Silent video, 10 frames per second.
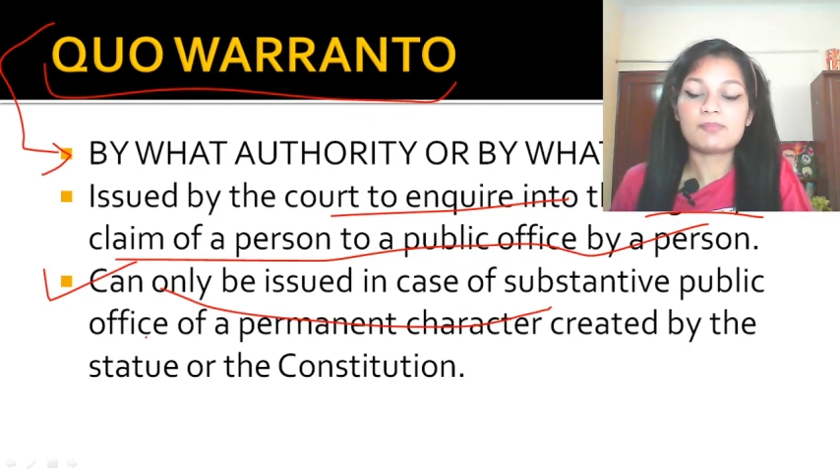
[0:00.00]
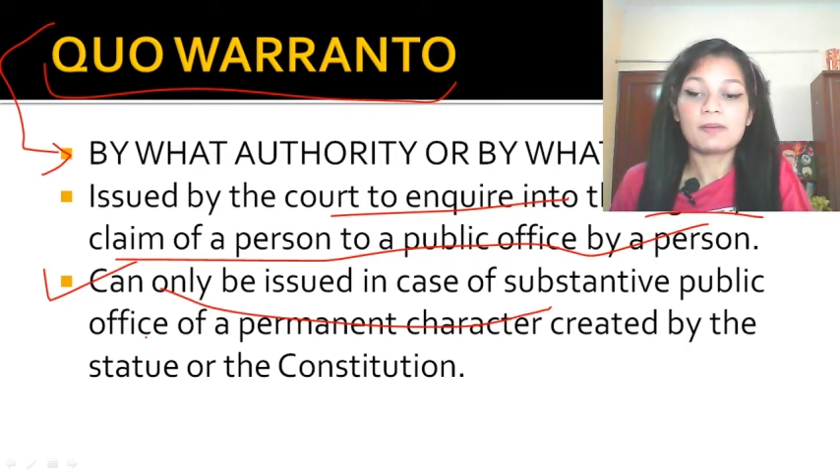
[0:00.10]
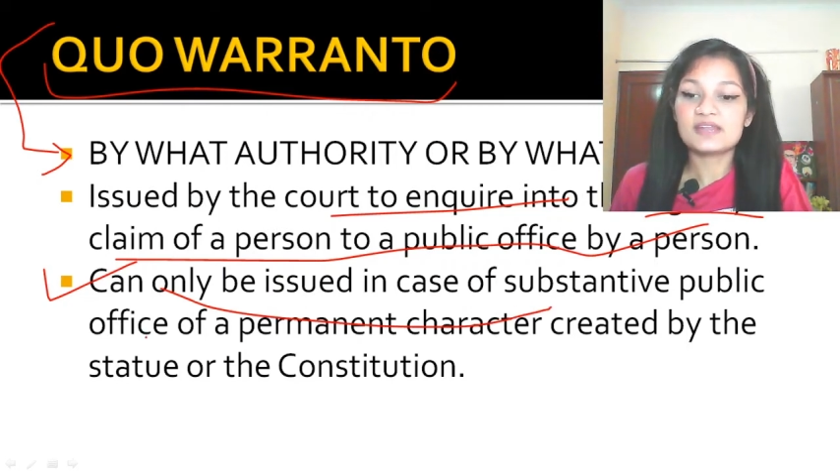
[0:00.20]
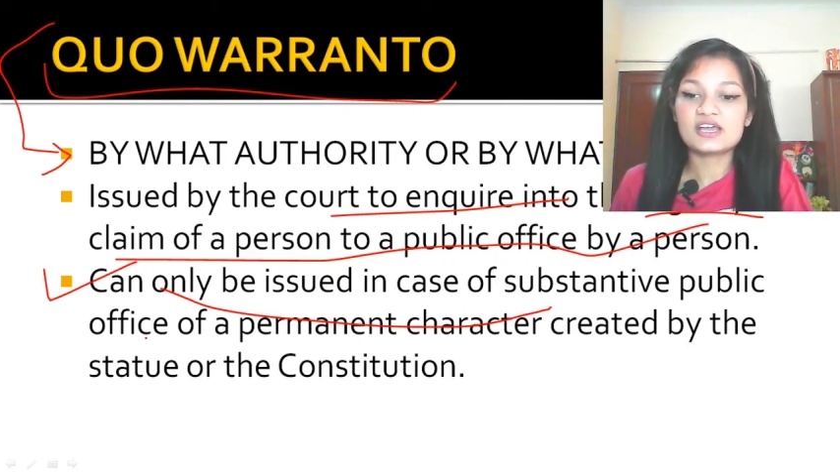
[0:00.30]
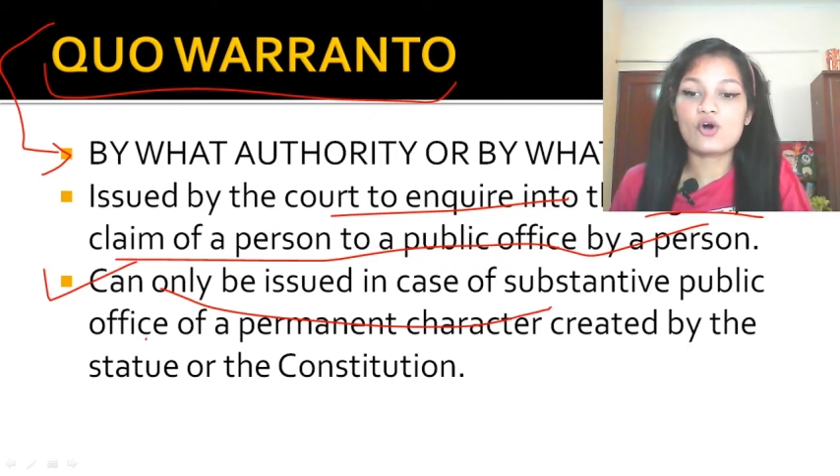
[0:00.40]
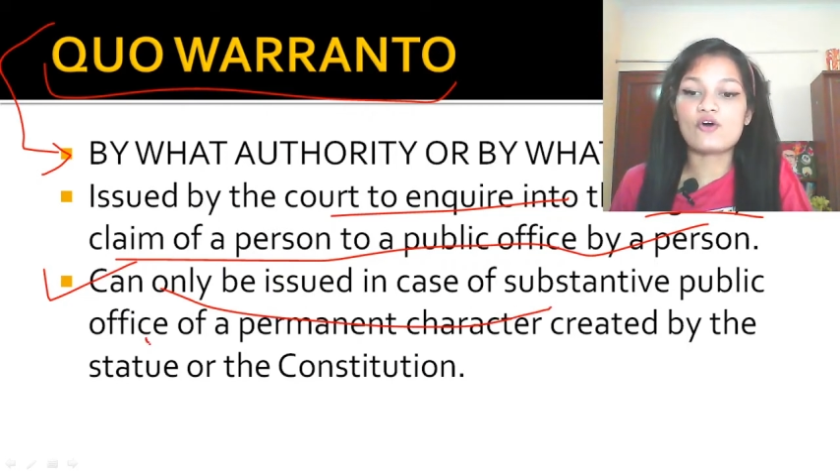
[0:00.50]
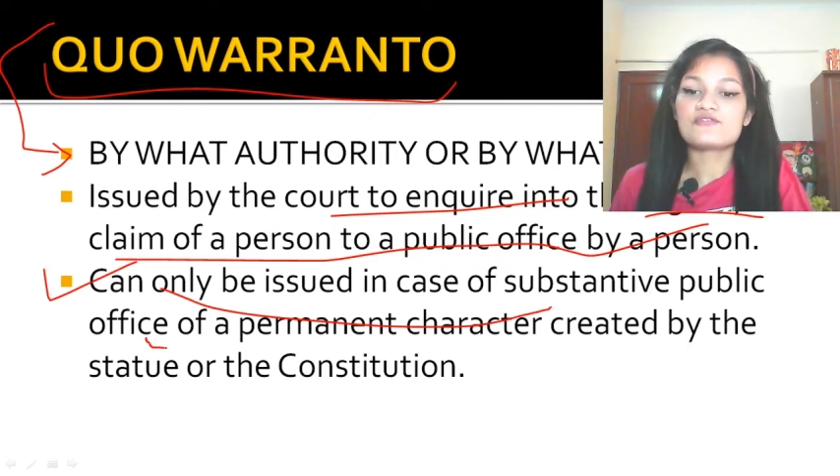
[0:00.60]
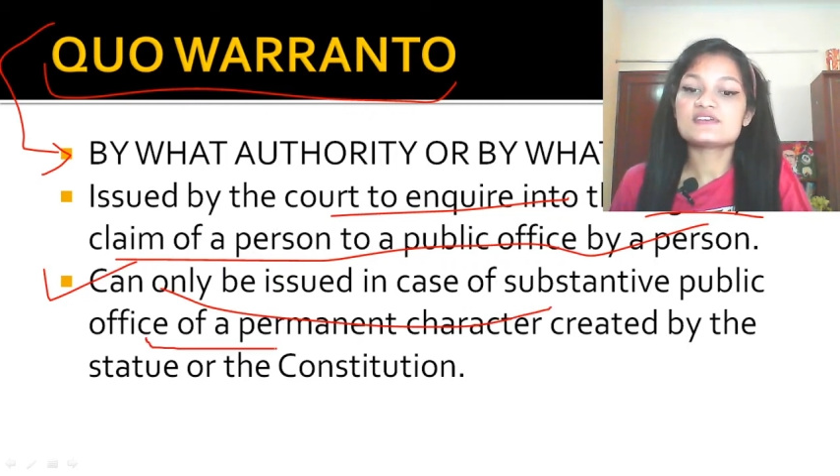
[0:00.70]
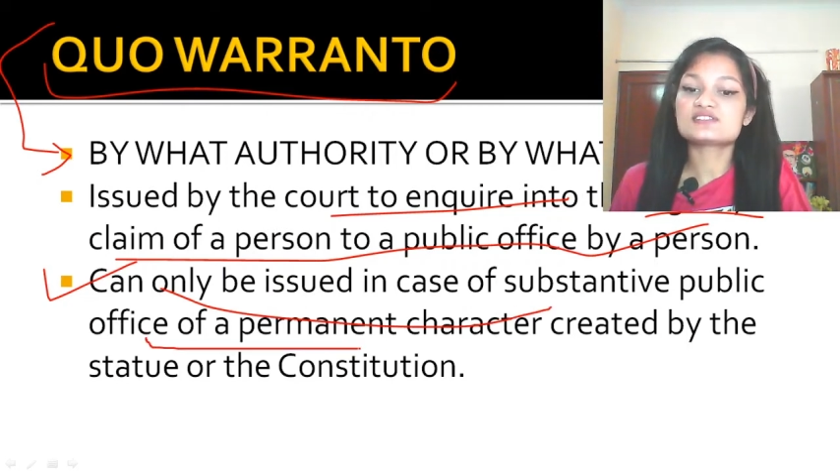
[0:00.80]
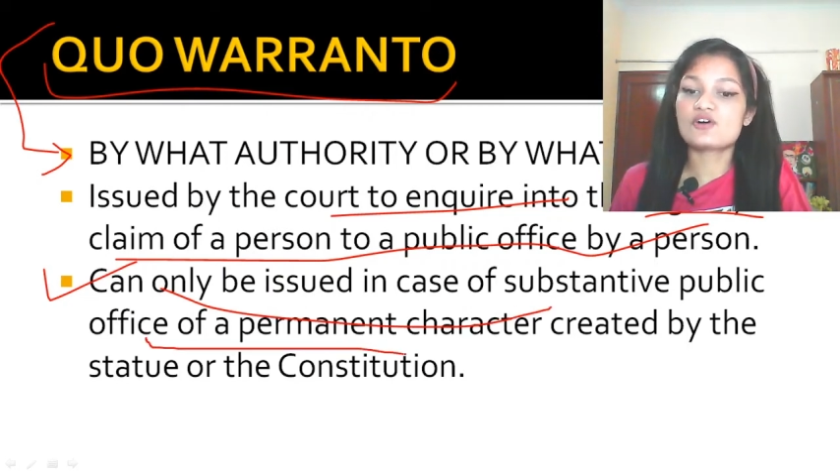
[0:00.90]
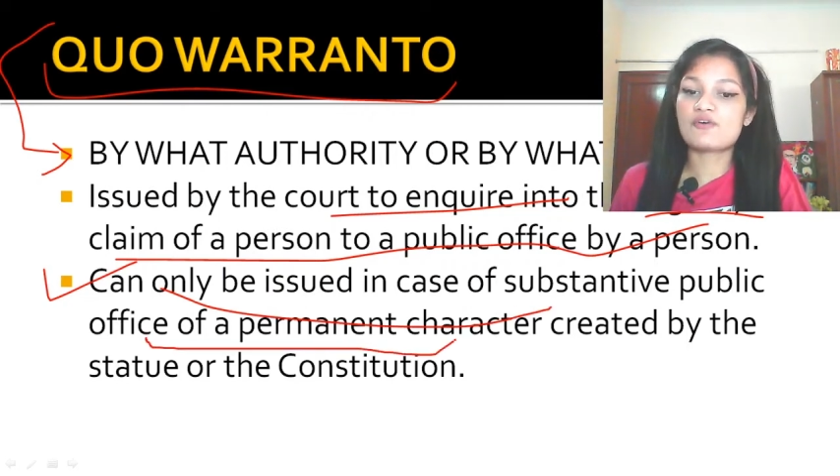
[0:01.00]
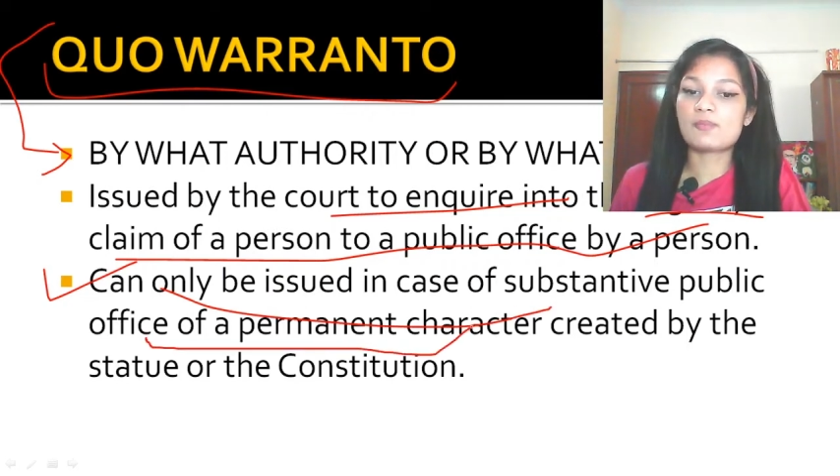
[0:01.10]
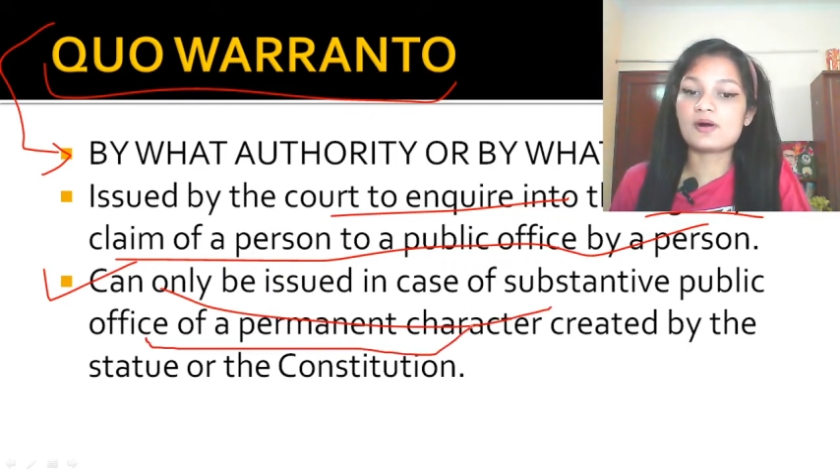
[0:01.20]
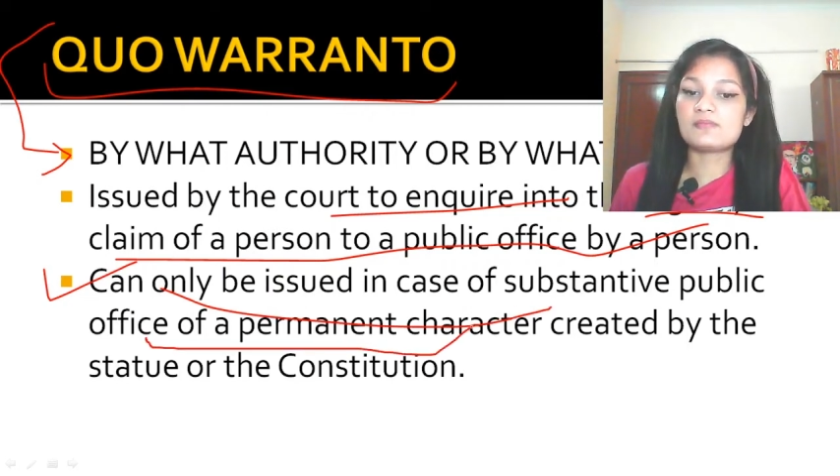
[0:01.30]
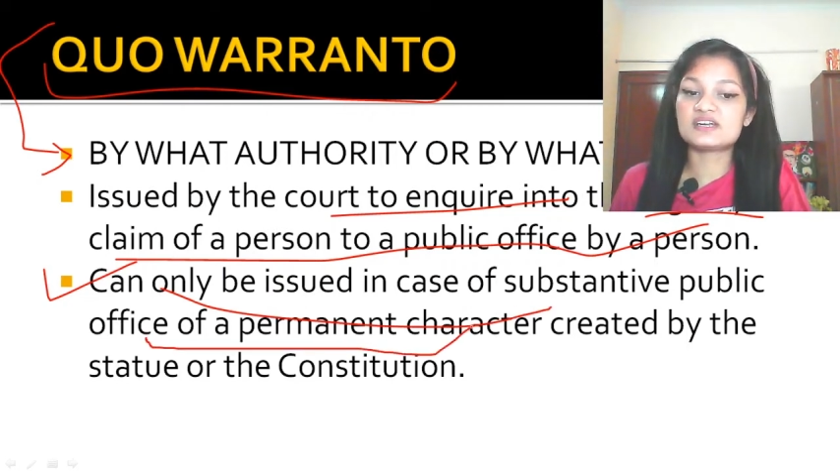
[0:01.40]
public office of a
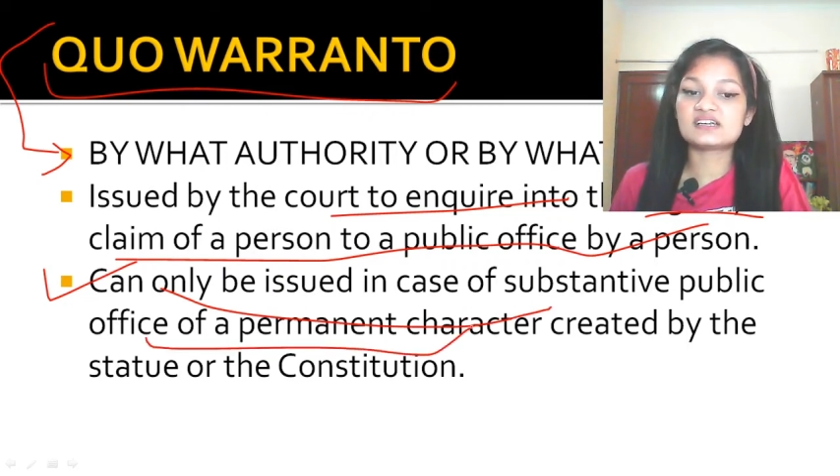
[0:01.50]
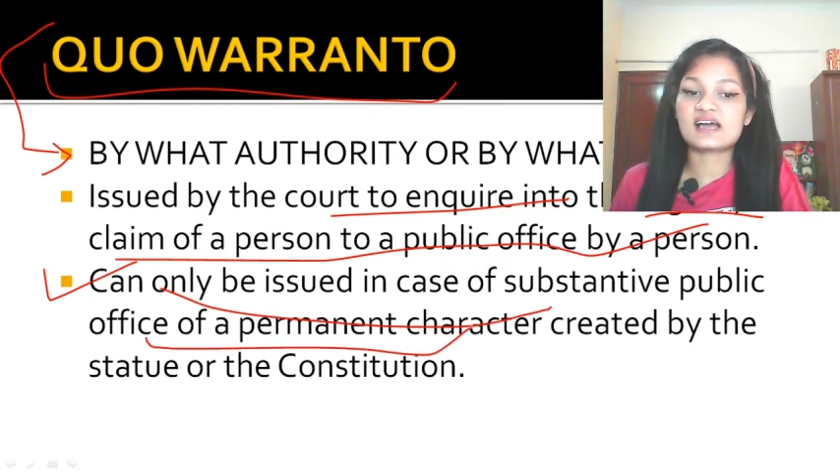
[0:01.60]
permanent